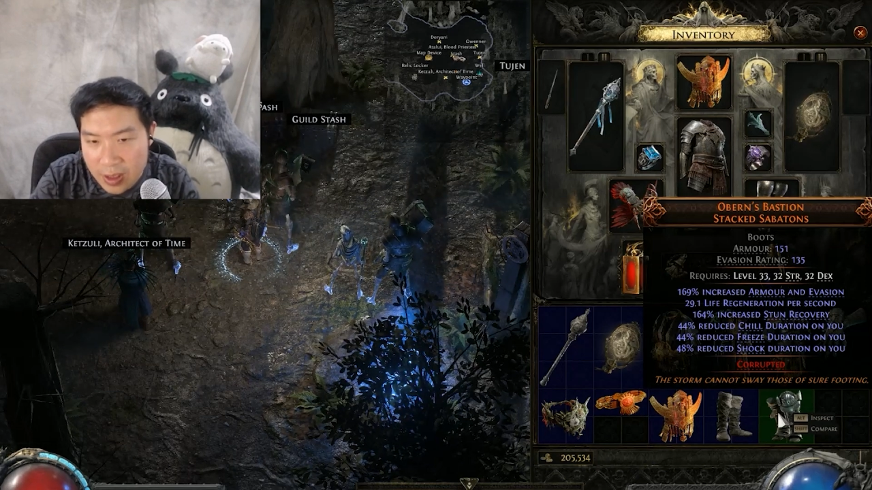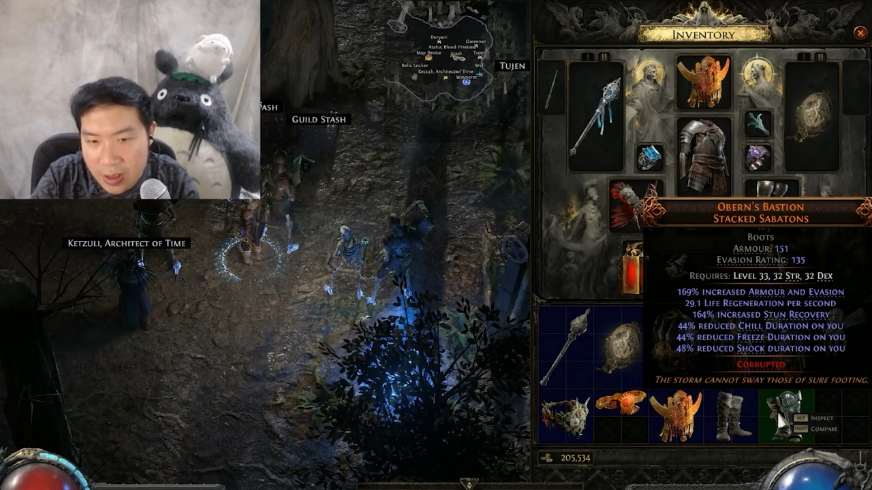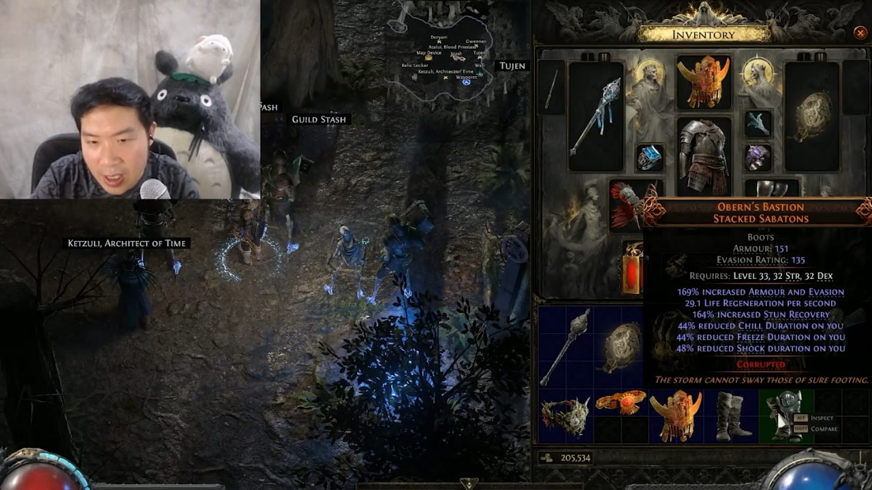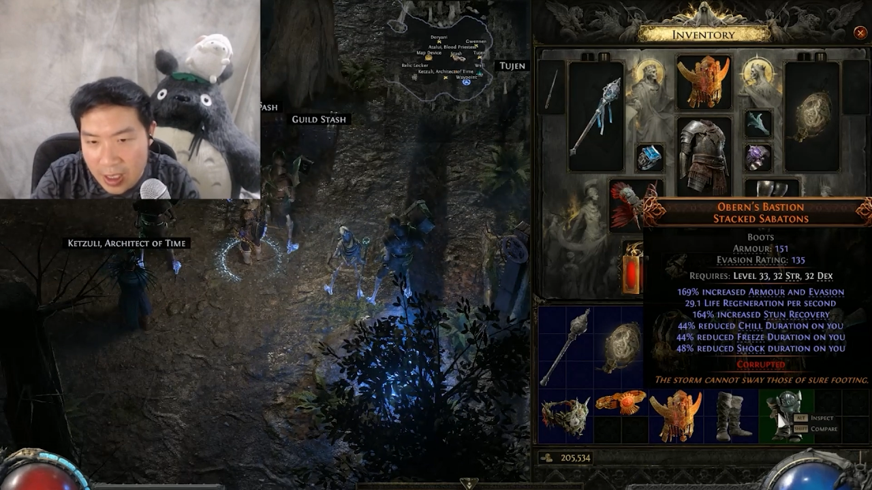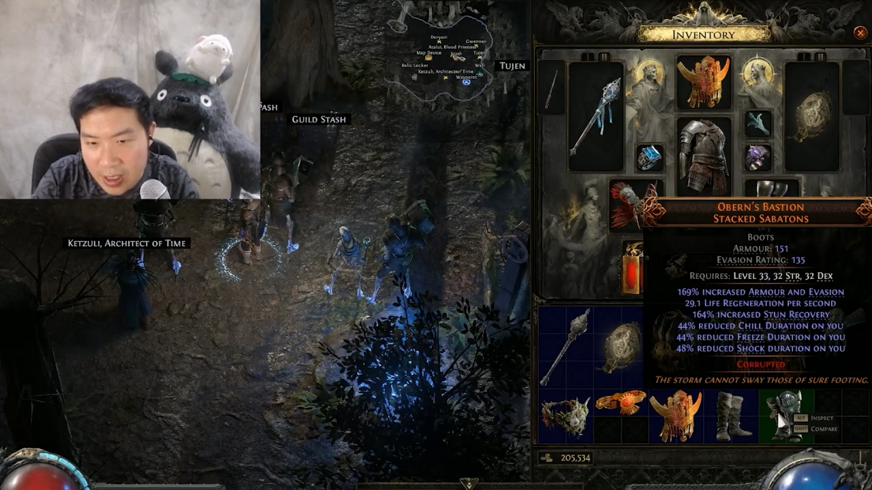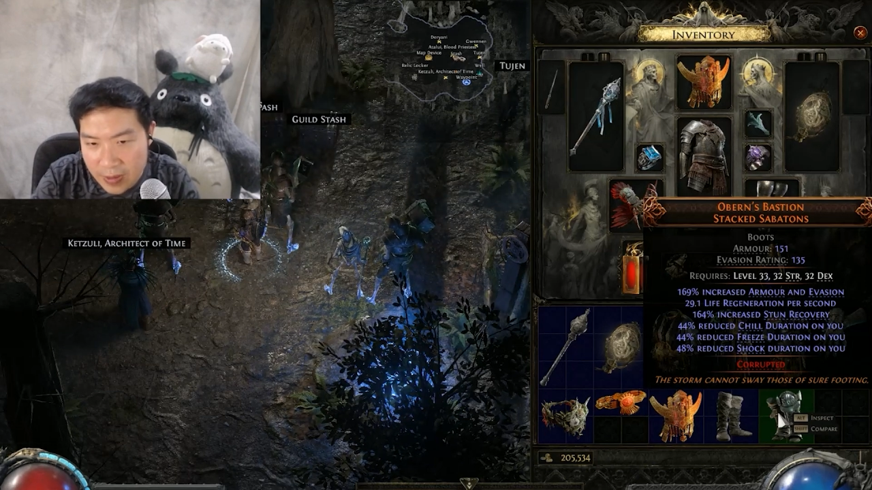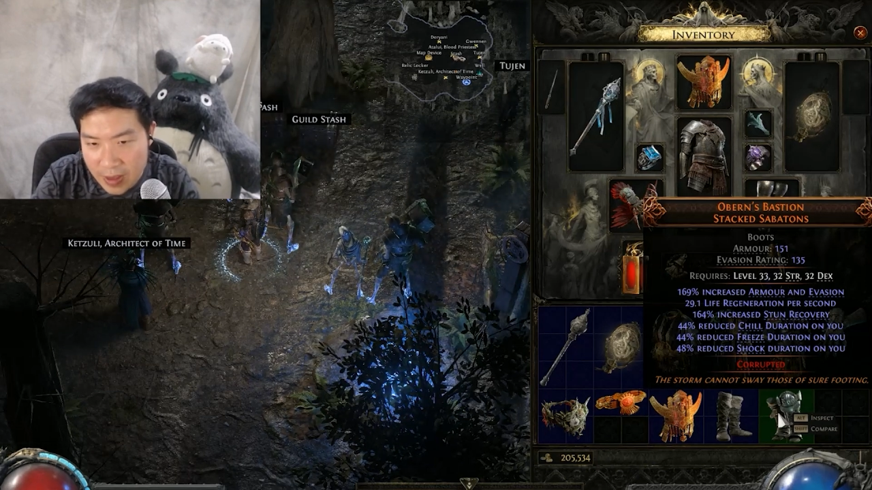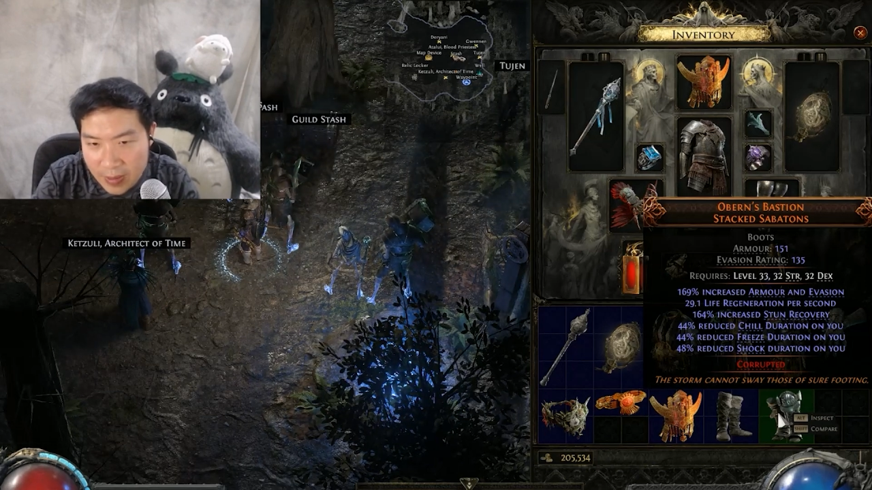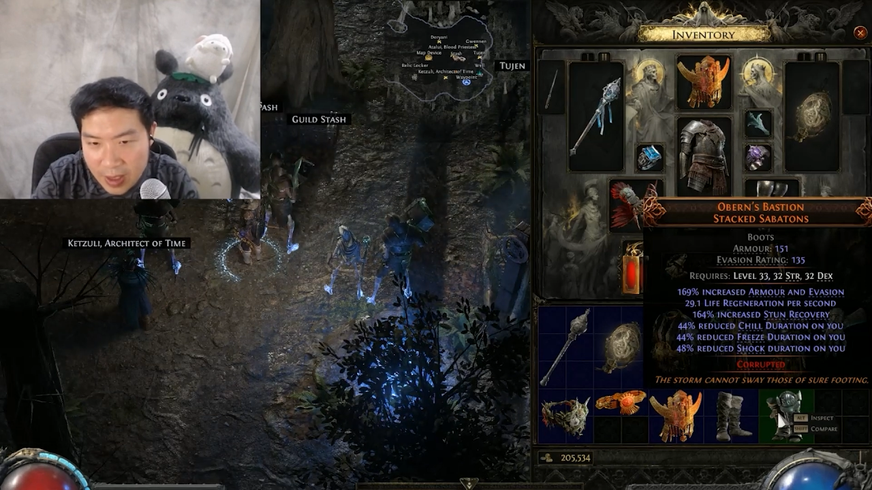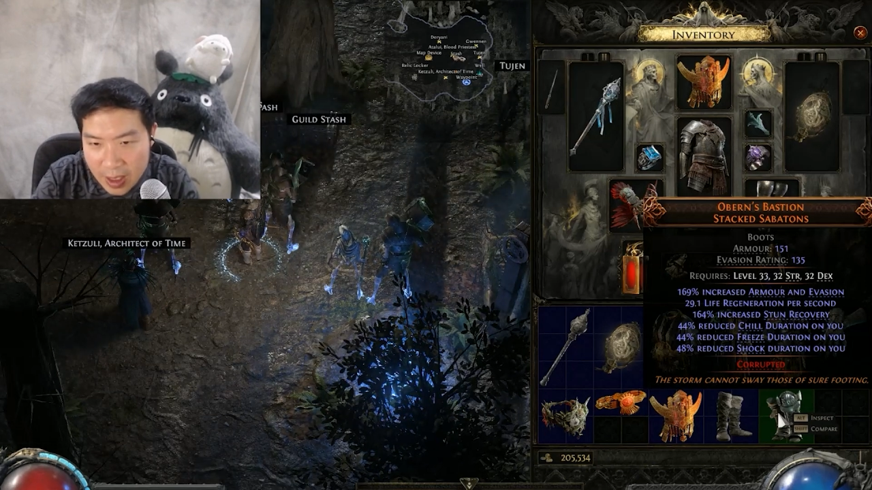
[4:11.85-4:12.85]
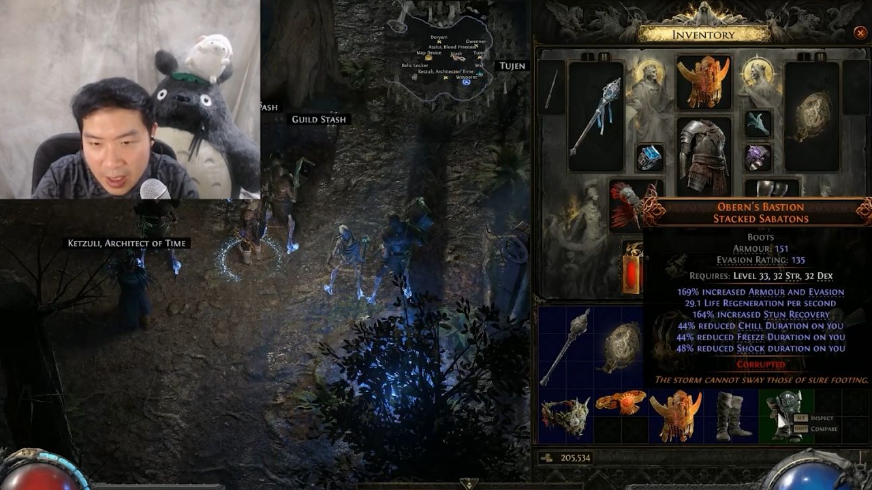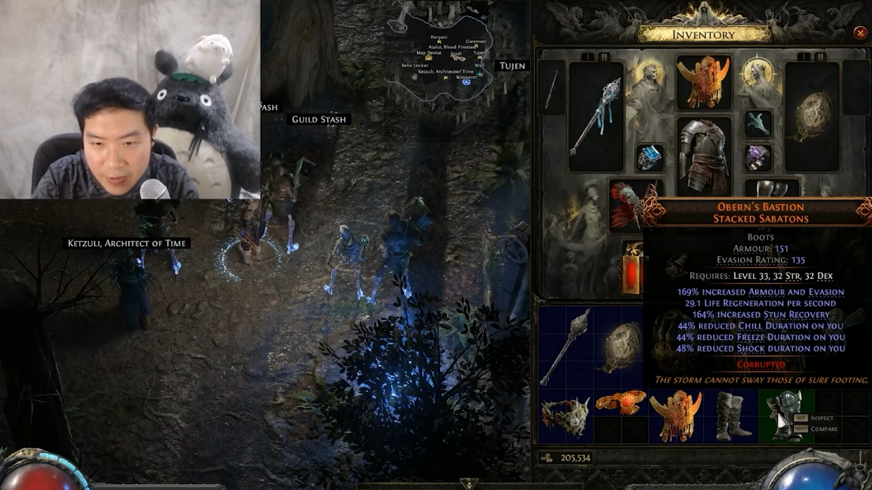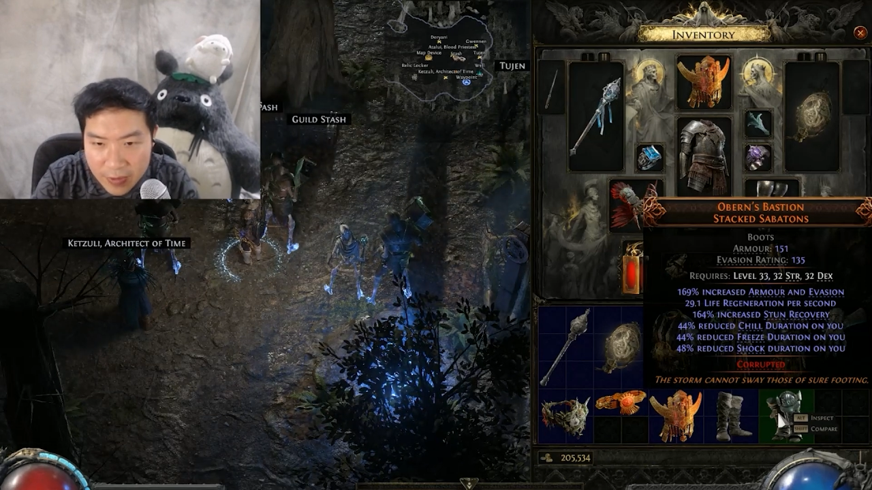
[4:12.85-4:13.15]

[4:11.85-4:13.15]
does have something like